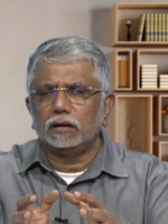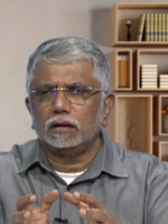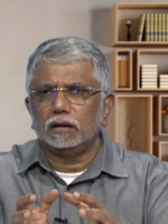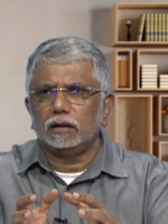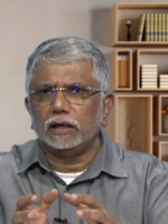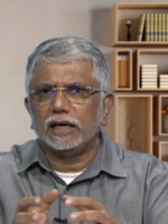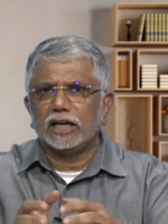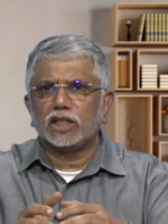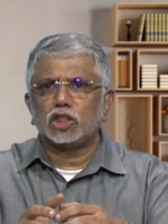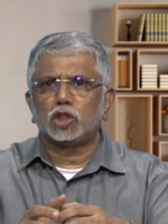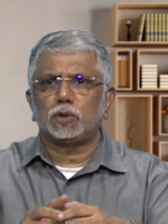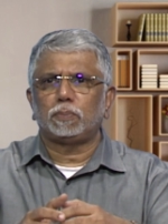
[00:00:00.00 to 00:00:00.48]

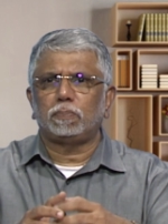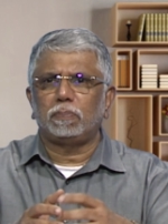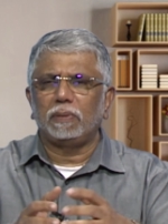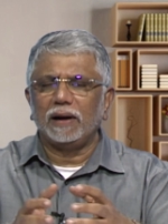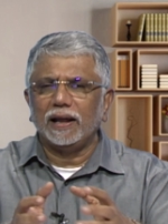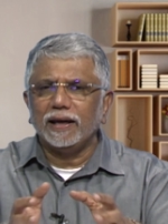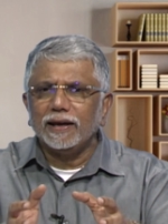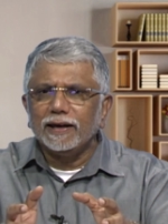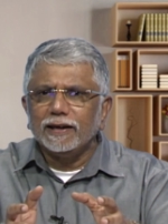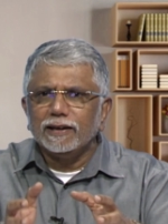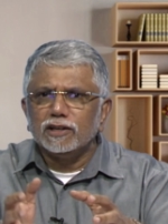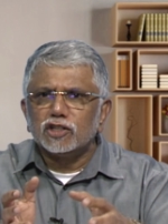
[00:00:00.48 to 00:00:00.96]

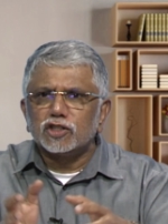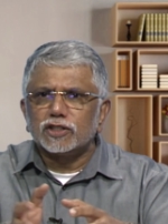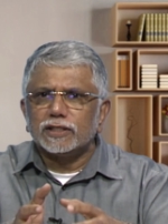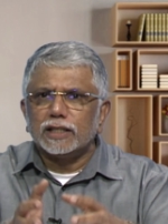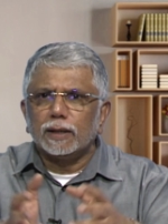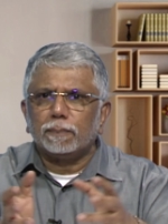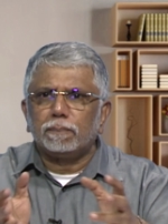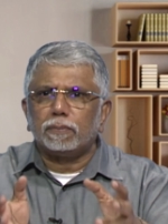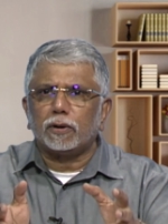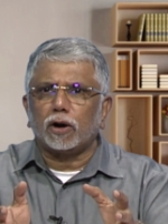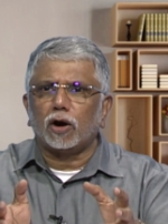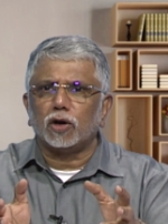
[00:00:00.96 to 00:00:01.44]
explains the
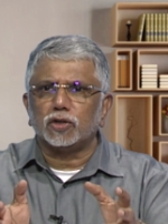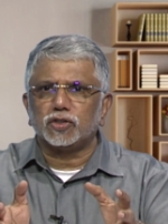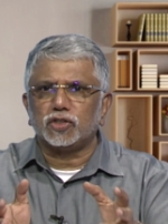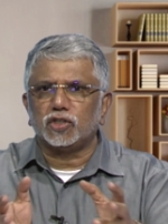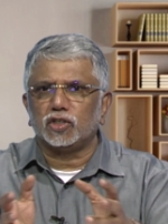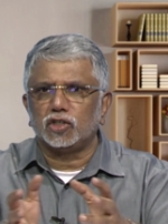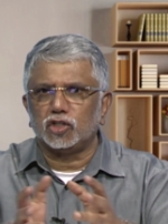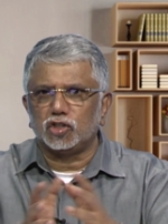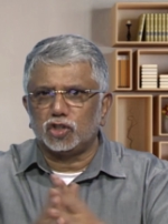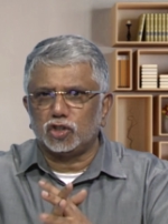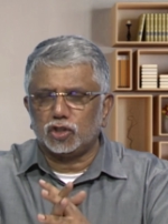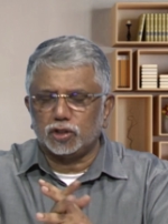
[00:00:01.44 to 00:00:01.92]

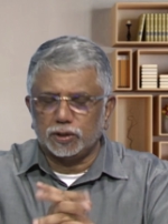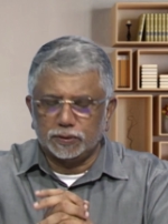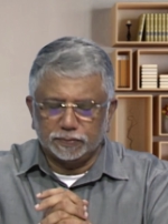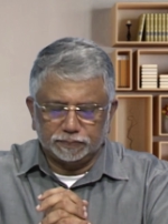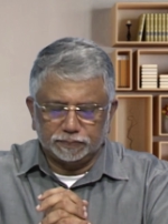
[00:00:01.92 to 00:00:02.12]
process.